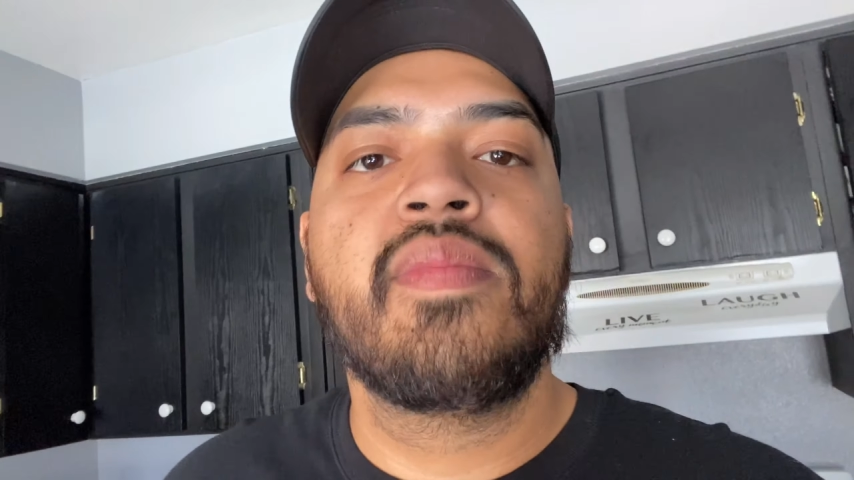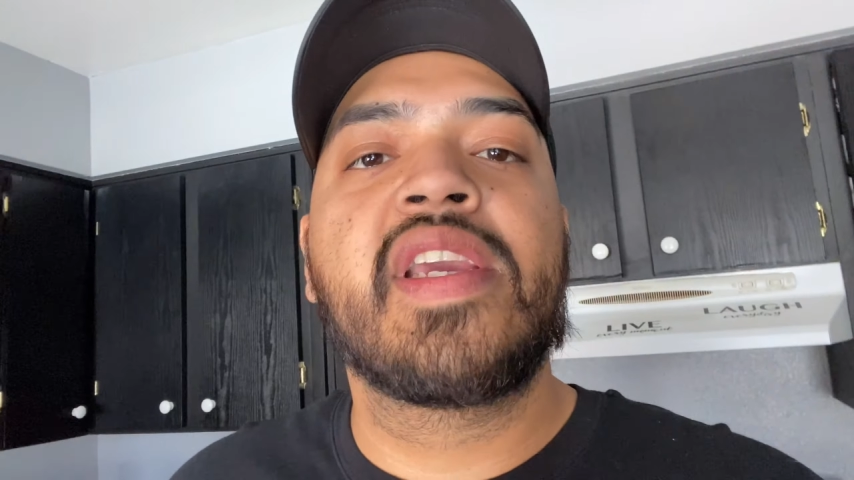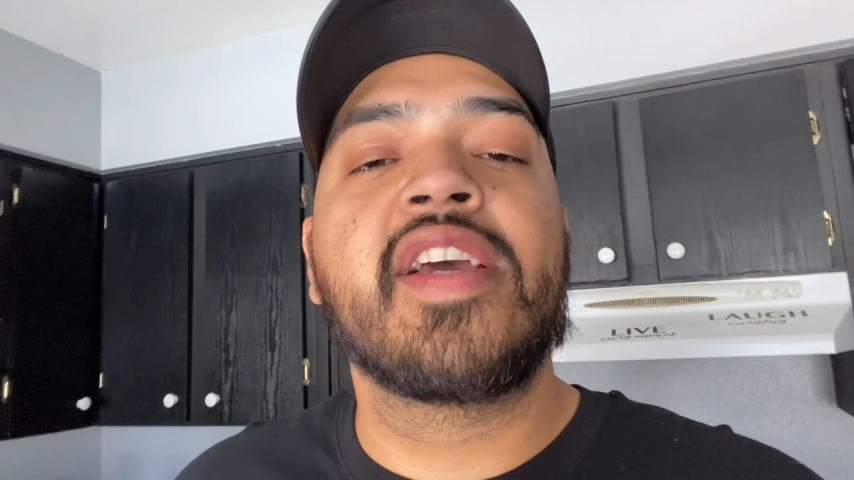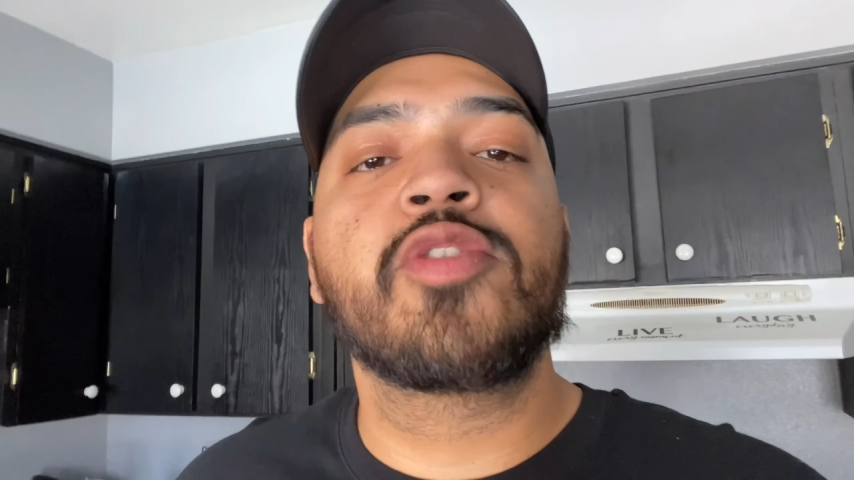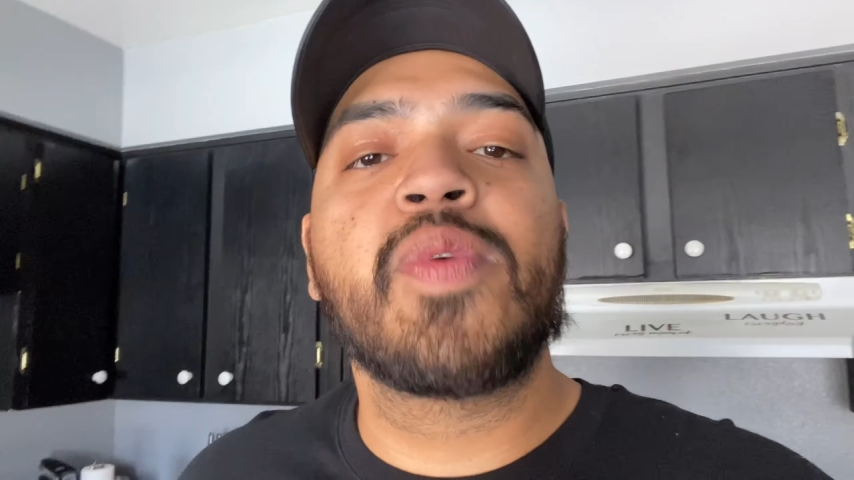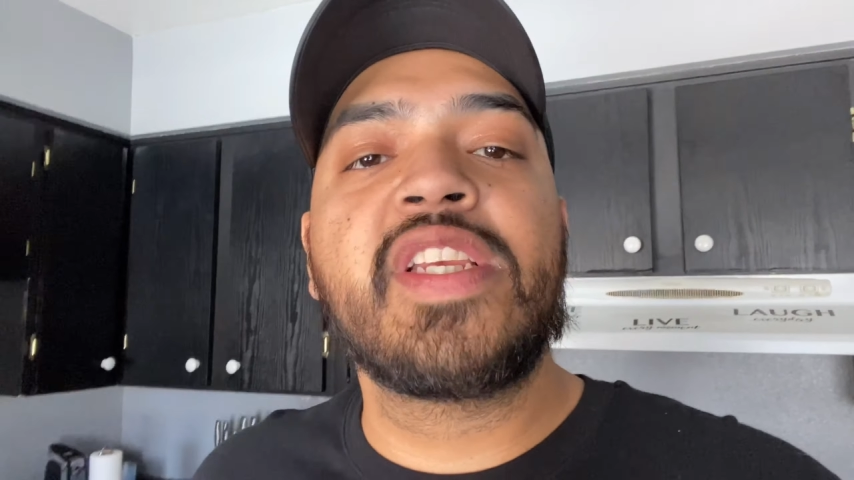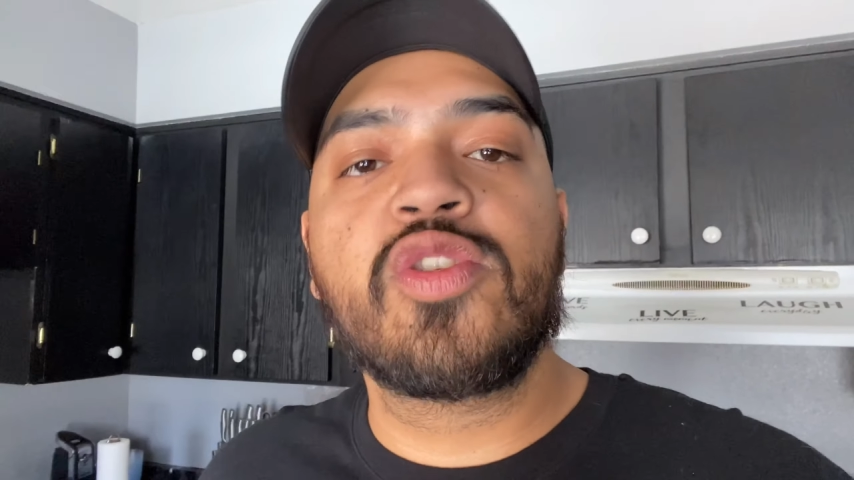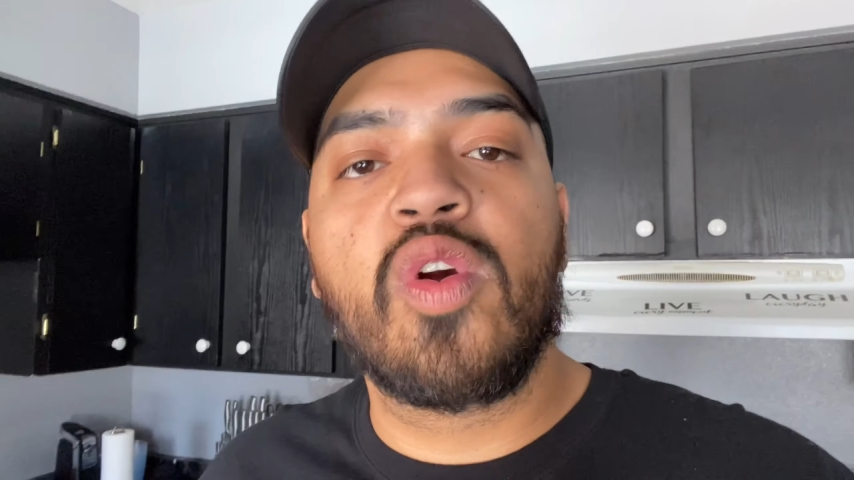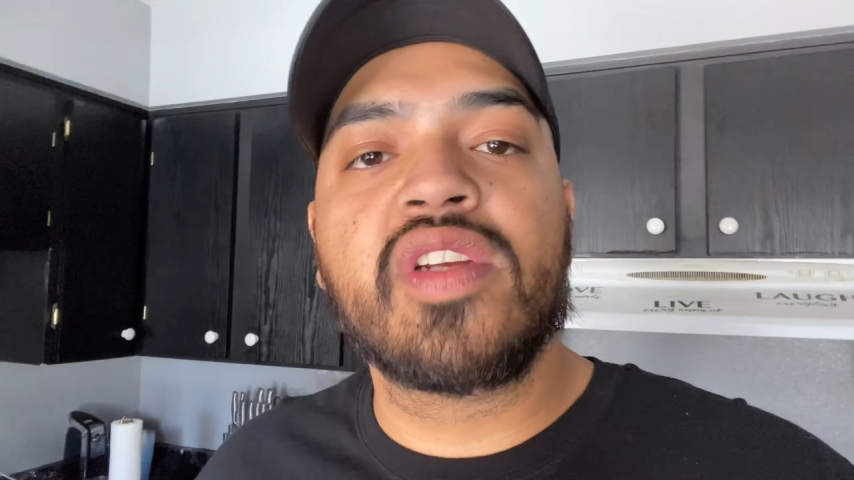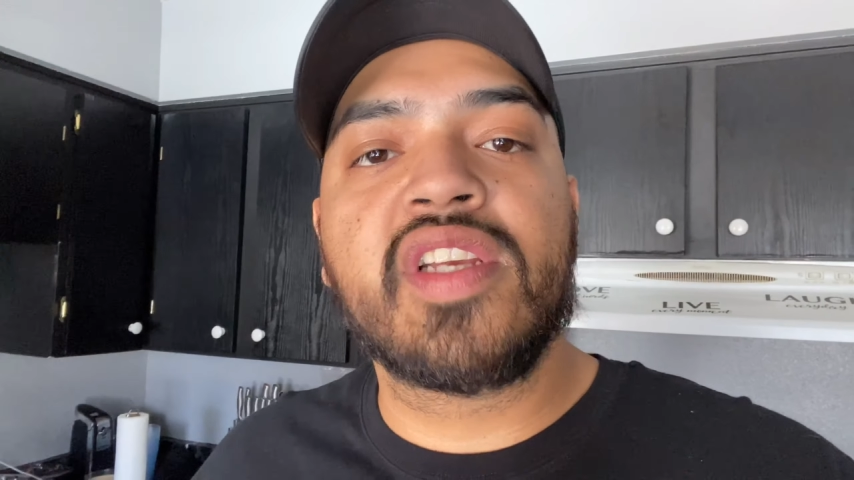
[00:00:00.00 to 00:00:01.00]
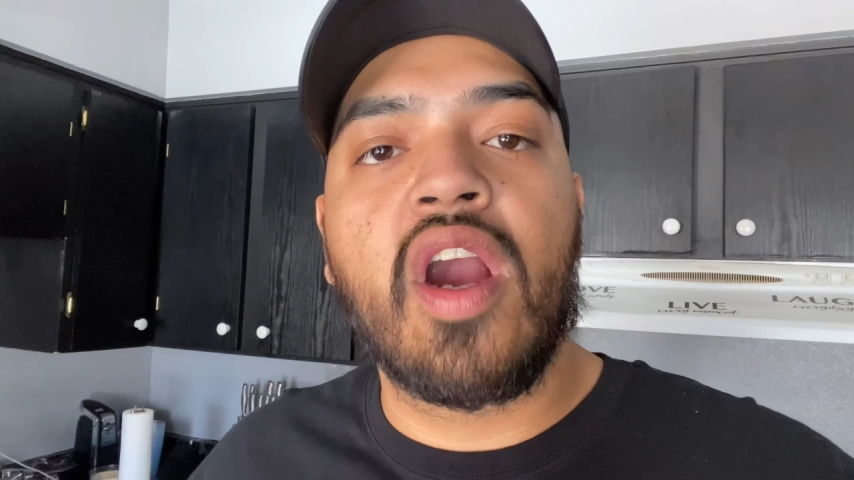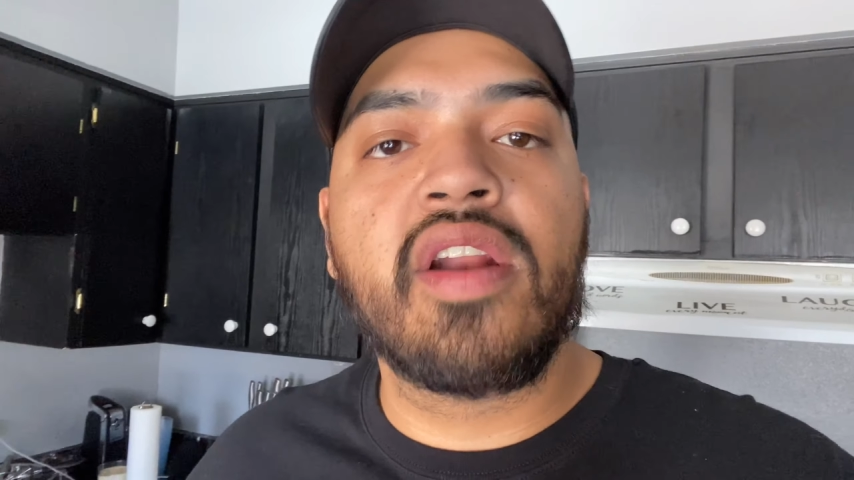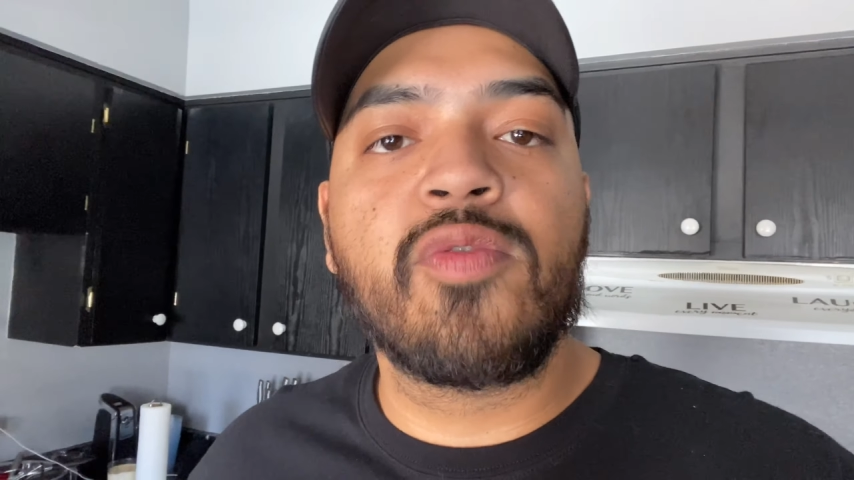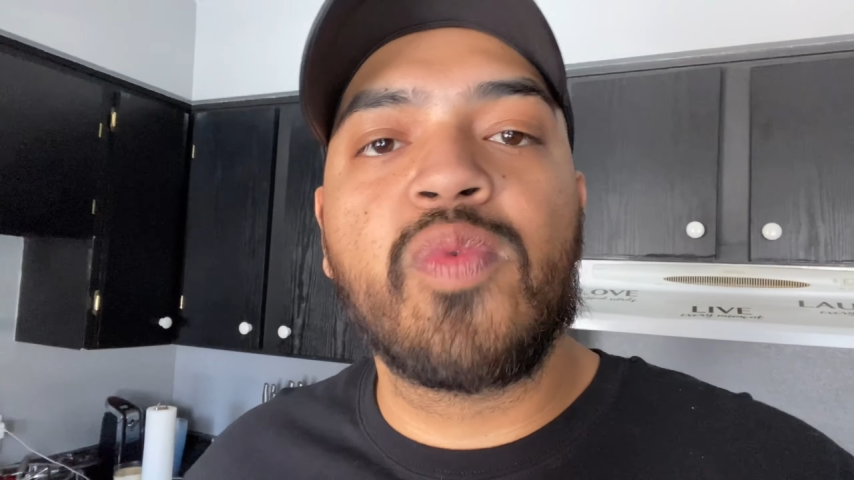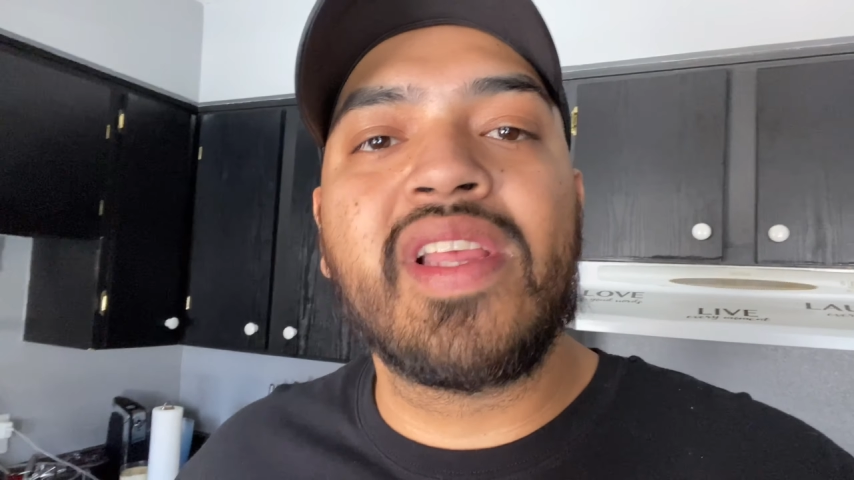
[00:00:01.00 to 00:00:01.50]
Because resource
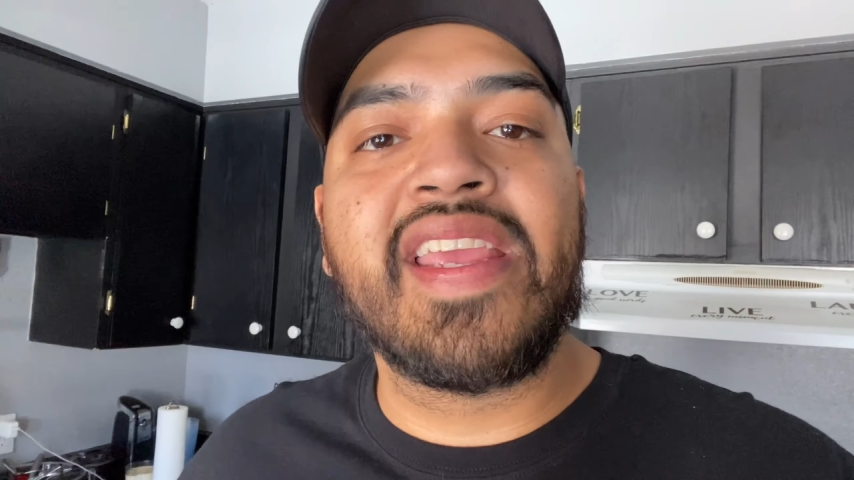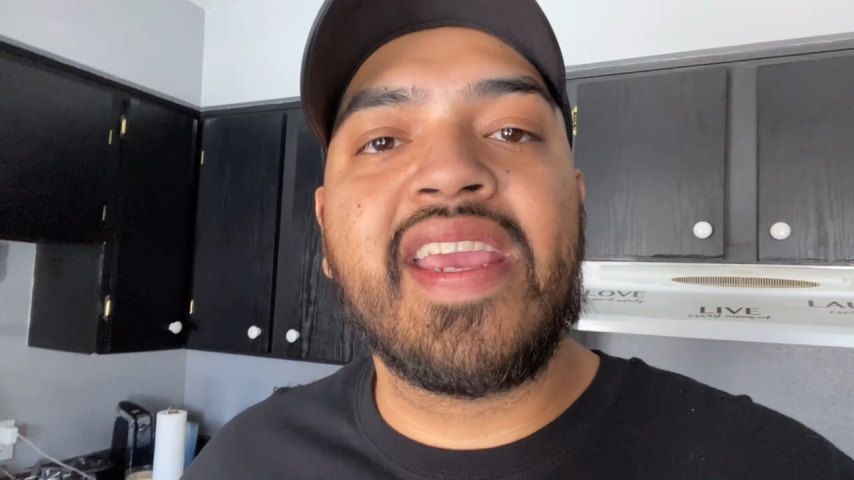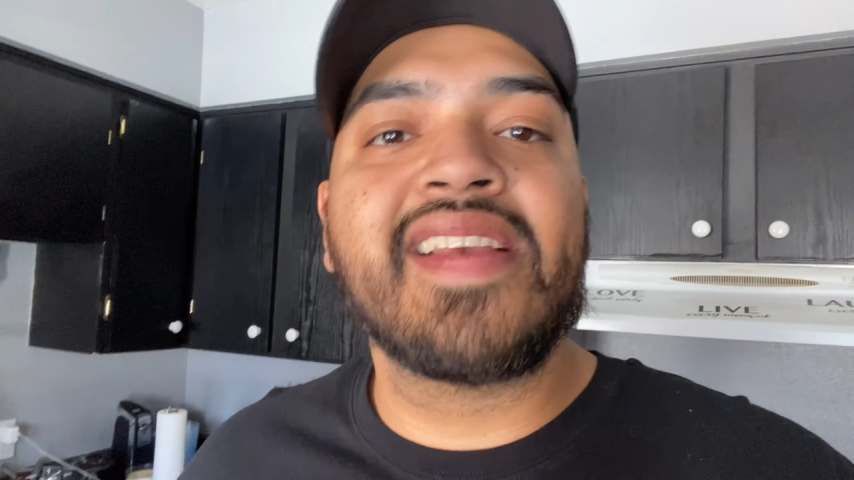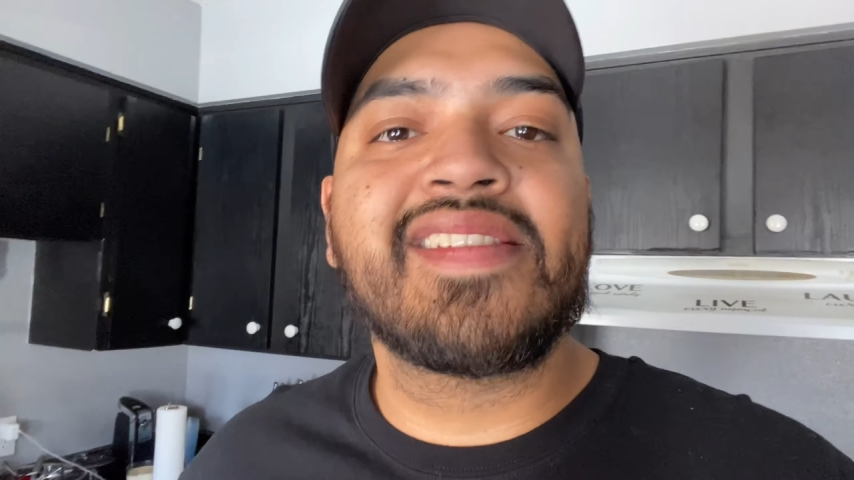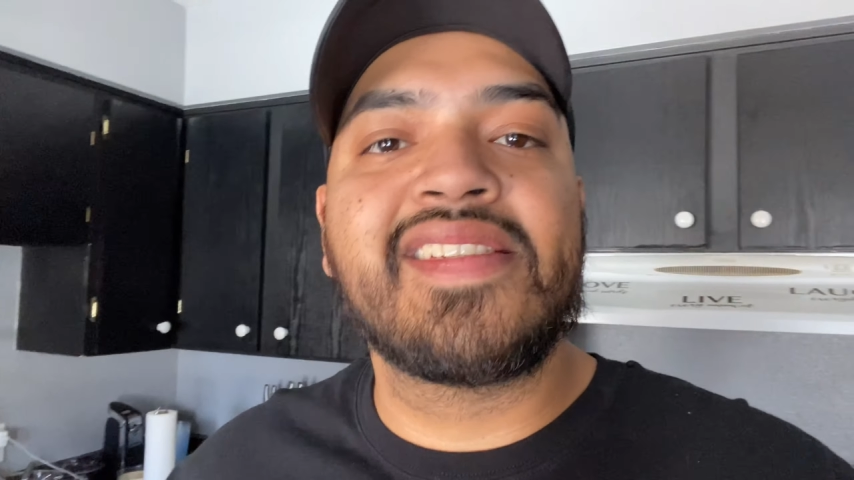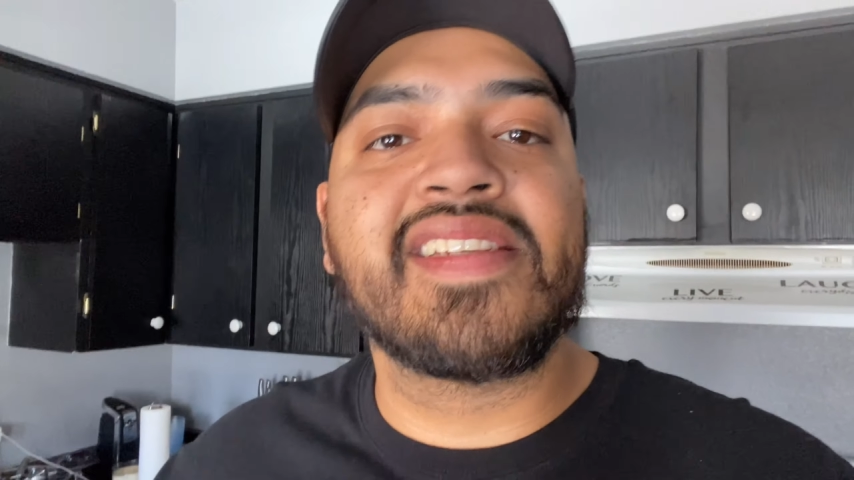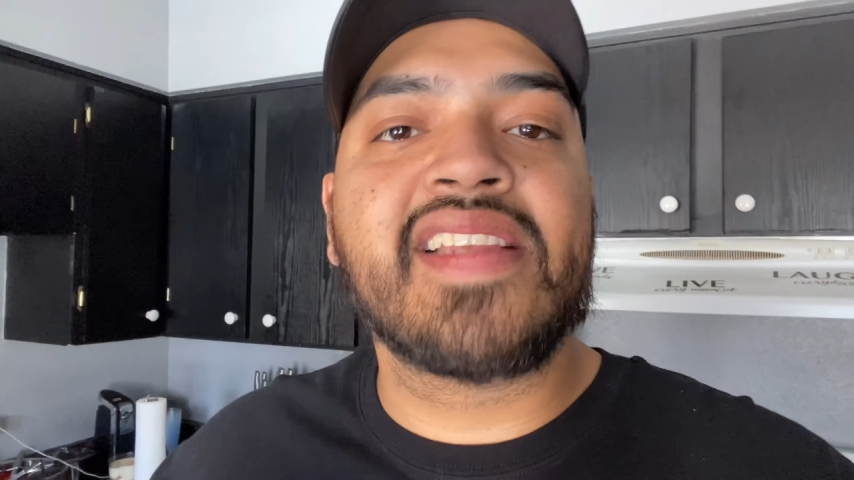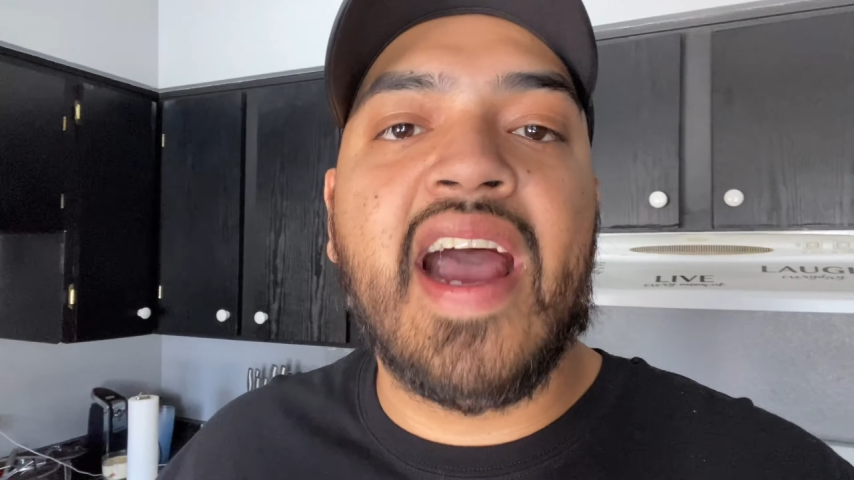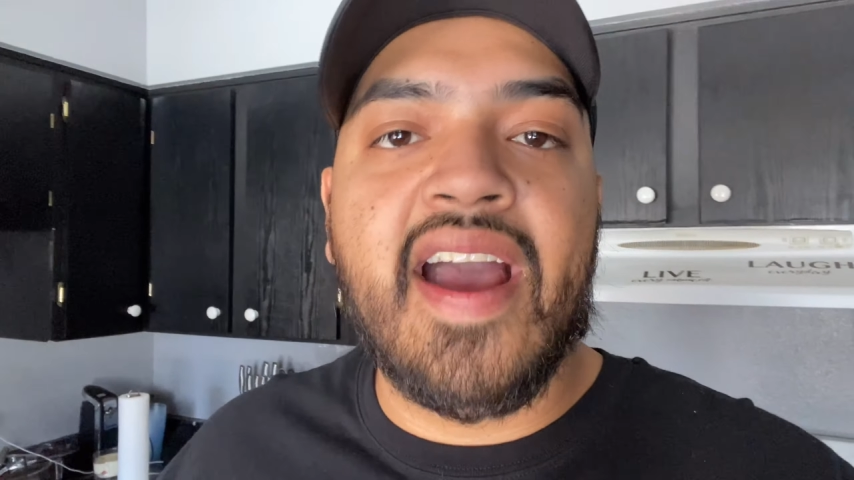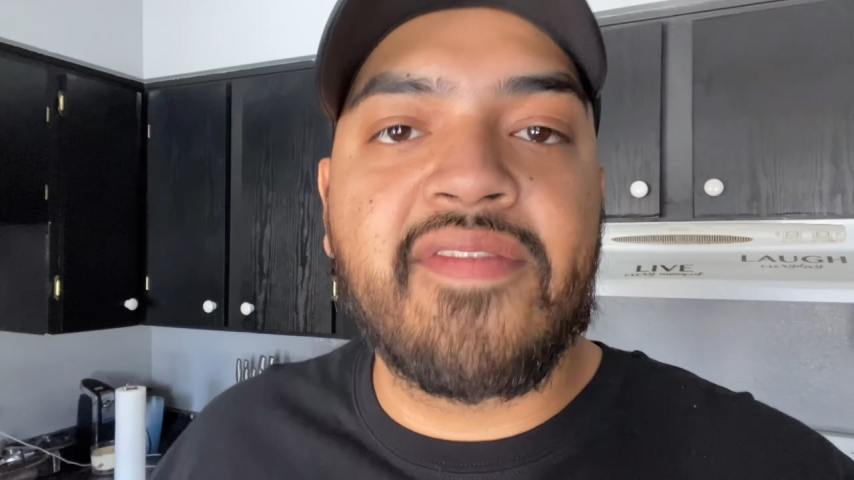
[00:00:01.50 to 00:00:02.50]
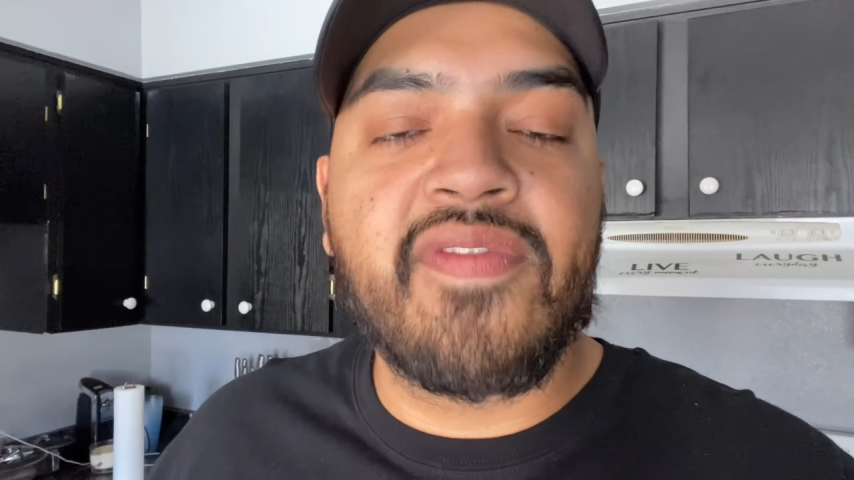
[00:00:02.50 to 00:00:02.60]
guarding really is just high